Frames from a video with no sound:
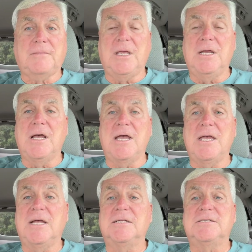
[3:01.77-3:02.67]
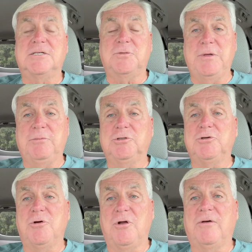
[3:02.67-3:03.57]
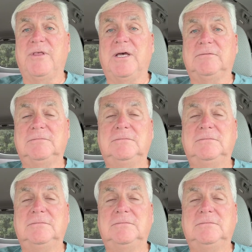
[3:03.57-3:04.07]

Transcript: And I had 6 people join off that.